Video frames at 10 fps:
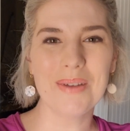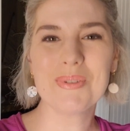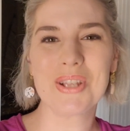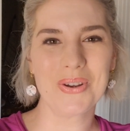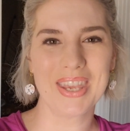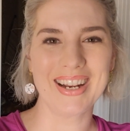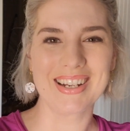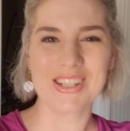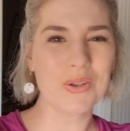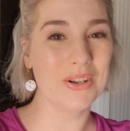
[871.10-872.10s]
I'm so
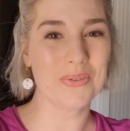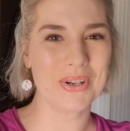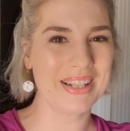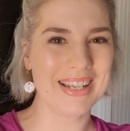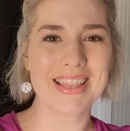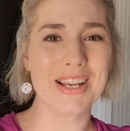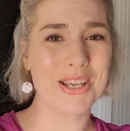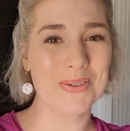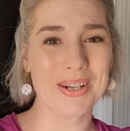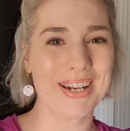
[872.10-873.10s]
kidding. You didn't really
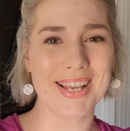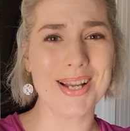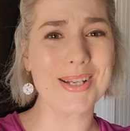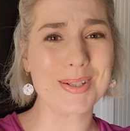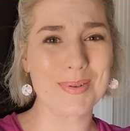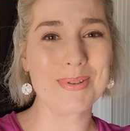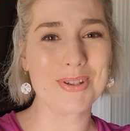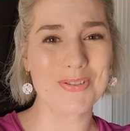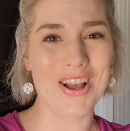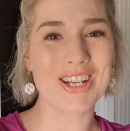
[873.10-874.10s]
think you were going to get a
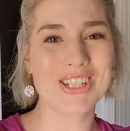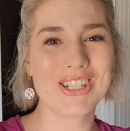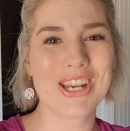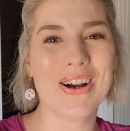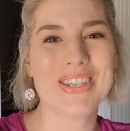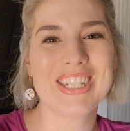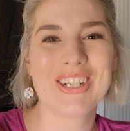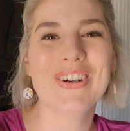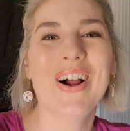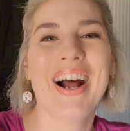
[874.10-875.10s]
swimsuit fashion show, did
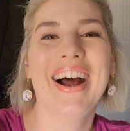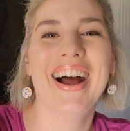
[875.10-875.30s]
you?